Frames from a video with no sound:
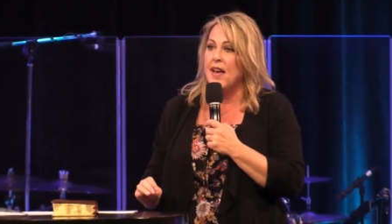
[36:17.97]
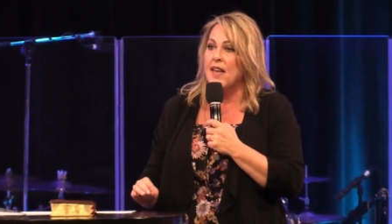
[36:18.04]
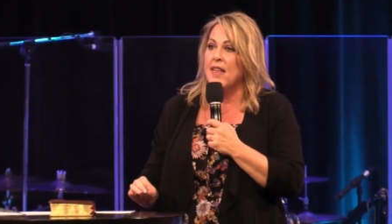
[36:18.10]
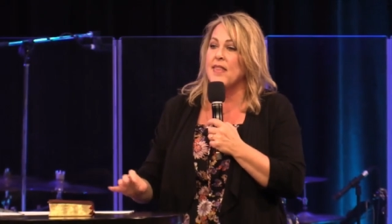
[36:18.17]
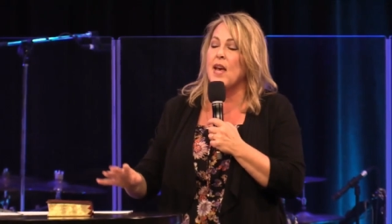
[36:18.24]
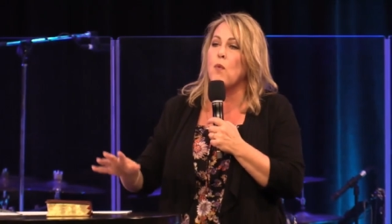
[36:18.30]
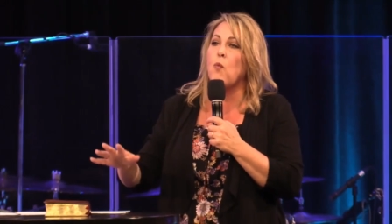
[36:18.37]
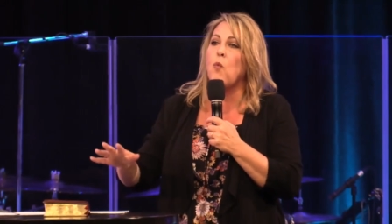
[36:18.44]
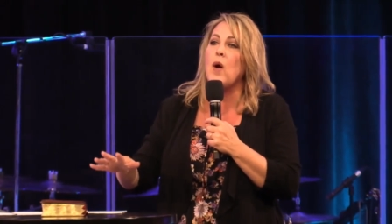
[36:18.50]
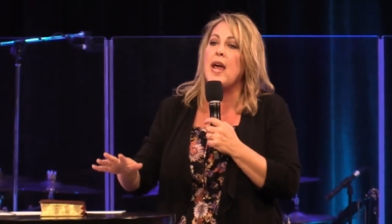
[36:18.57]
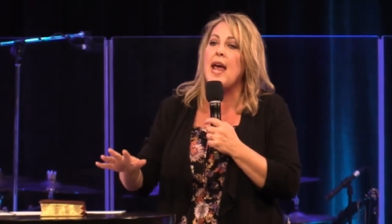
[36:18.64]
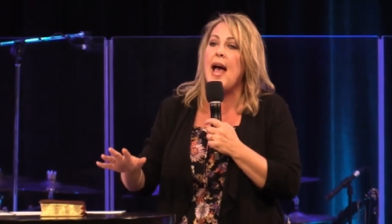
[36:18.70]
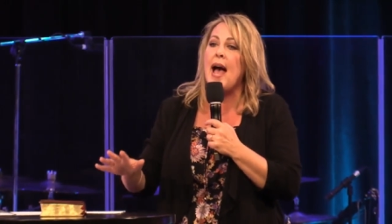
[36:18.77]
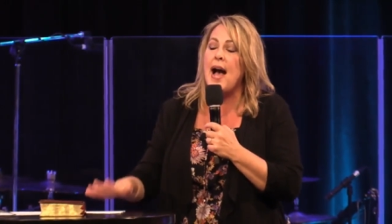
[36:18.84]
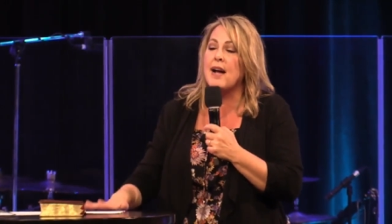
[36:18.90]
that we
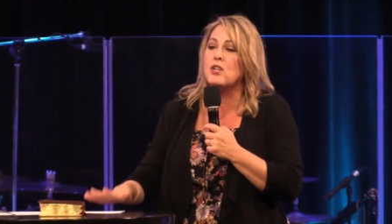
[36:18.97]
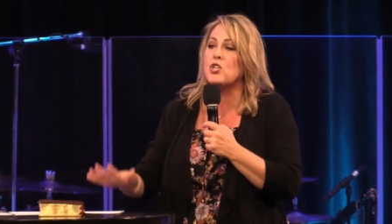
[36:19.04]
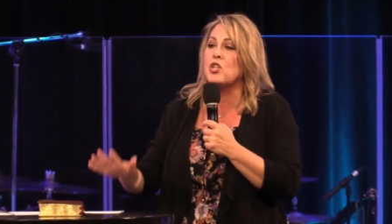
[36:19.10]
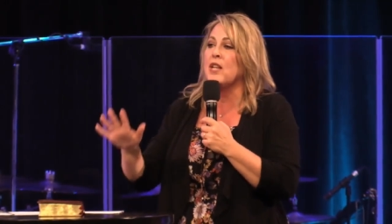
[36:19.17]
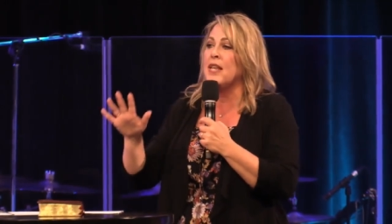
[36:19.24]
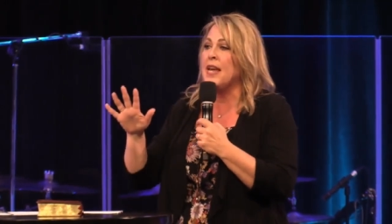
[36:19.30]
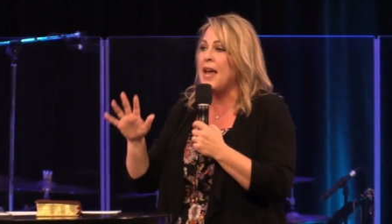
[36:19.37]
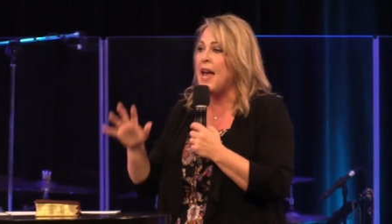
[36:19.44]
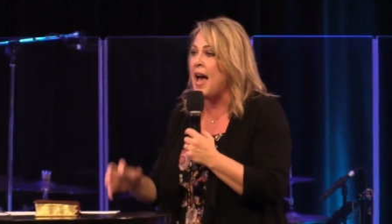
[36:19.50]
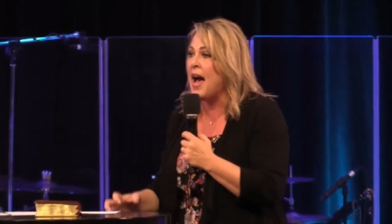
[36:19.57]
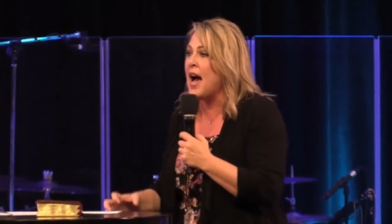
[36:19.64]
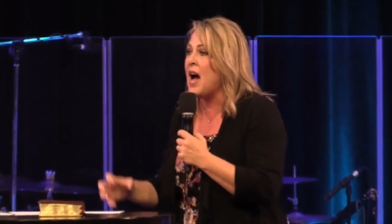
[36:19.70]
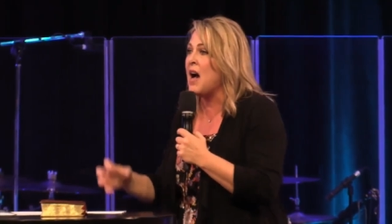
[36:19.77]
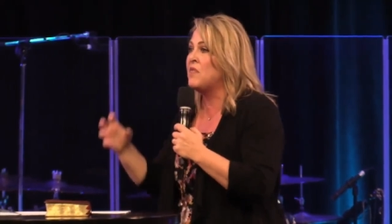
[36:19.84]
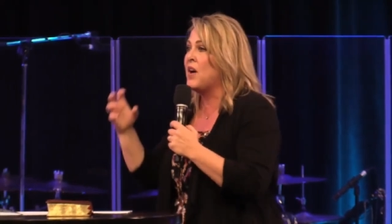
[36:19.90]
actually
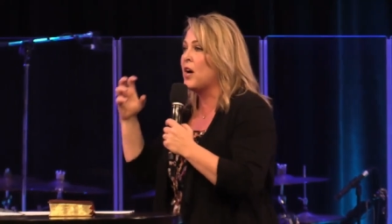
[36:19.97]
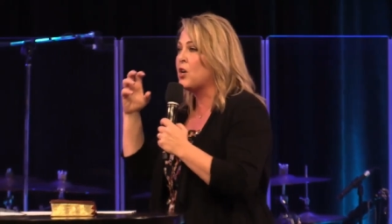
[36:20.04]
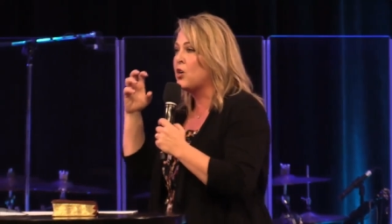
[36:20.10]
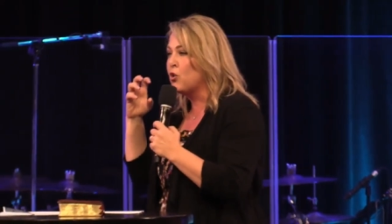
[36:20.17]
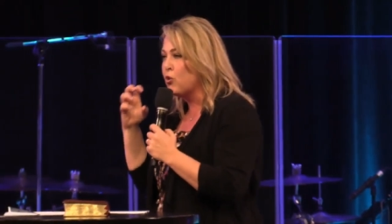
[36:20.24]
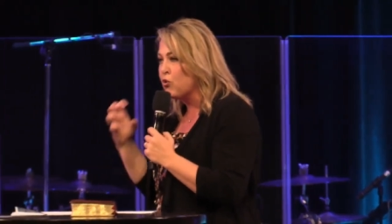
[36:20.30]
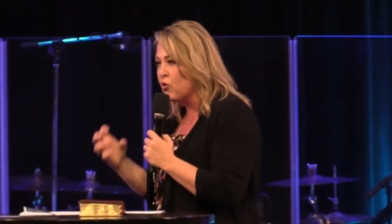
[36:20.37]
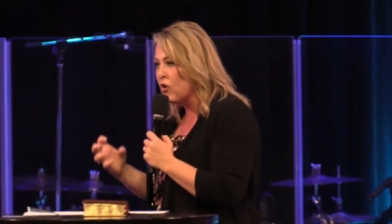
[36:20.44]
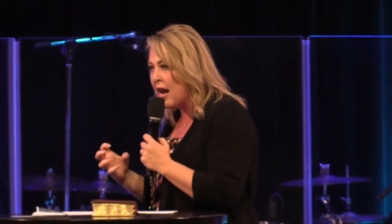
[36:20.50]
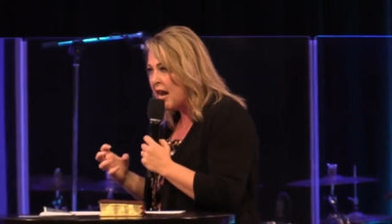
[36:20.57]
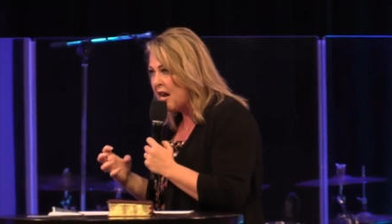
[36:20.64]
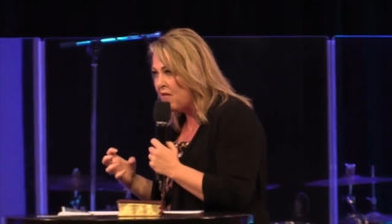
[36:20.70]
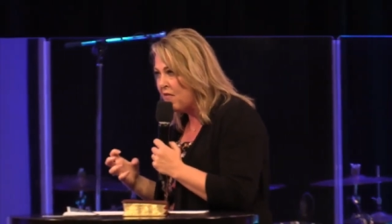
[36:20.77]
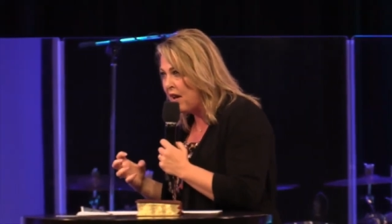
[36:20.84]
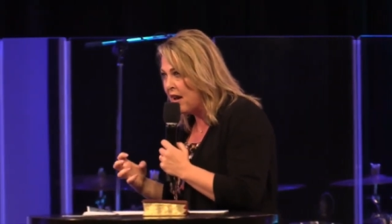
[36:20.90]
have a
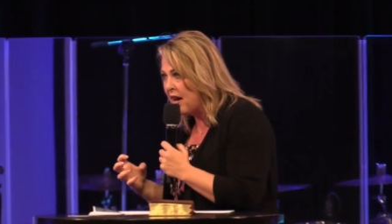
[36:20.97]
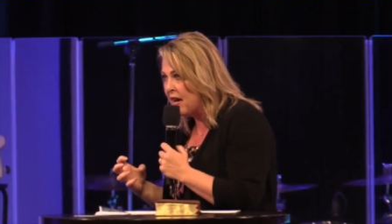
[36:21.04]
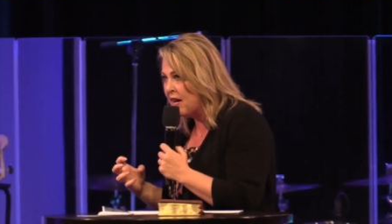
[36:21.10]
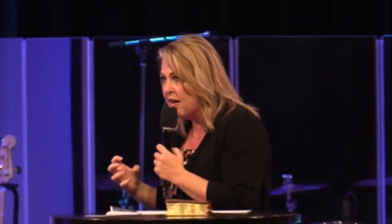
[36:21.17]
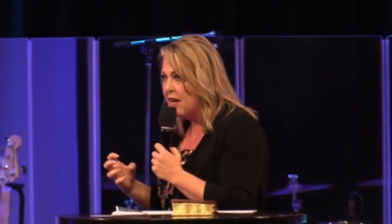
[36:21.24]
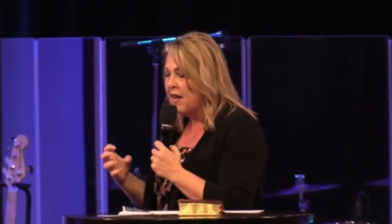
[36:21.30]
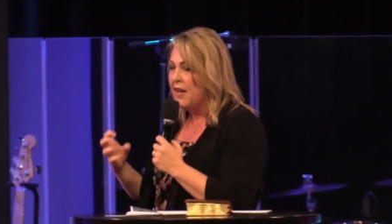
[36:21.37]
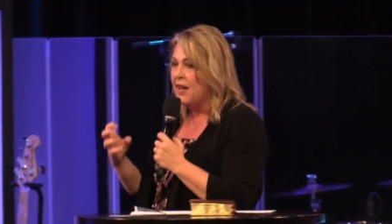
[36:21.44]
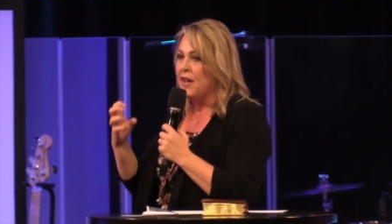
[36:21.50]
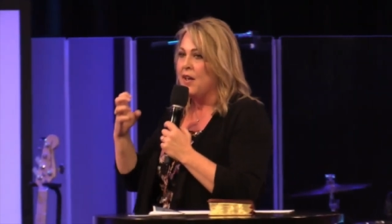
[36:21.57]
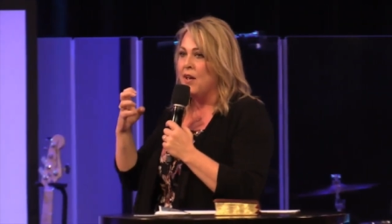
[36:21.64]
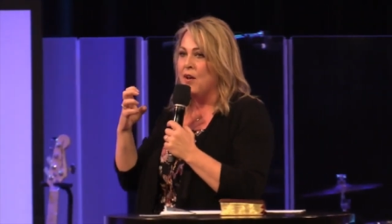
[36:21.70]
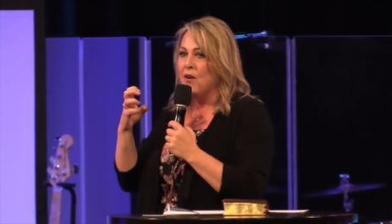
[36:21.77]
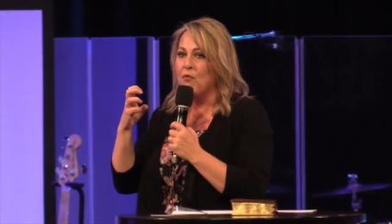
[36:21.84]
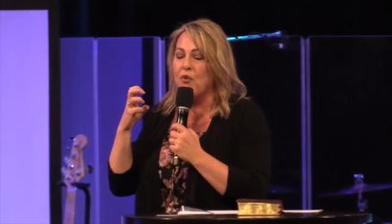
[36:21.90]
craving
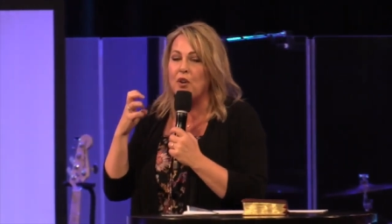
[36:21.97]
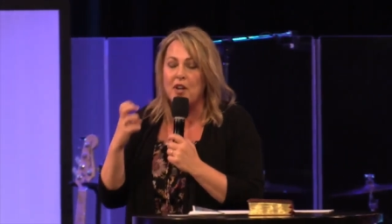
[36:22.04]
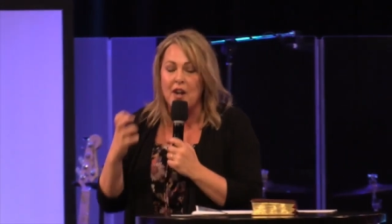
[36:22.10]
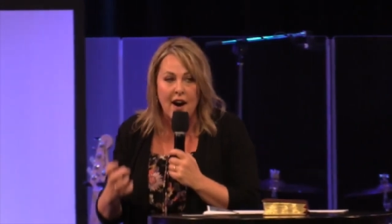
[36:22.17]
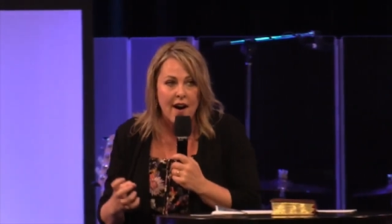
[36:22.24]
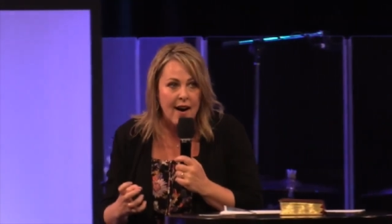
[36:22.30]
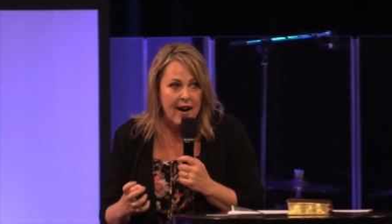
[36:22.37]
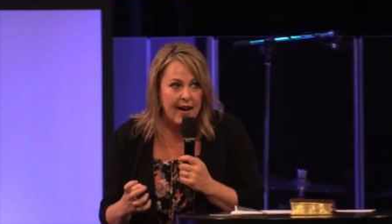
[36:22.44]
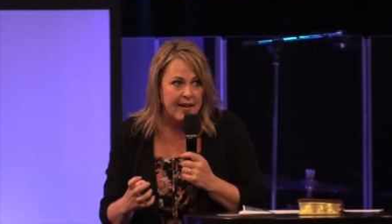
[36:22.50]
for God.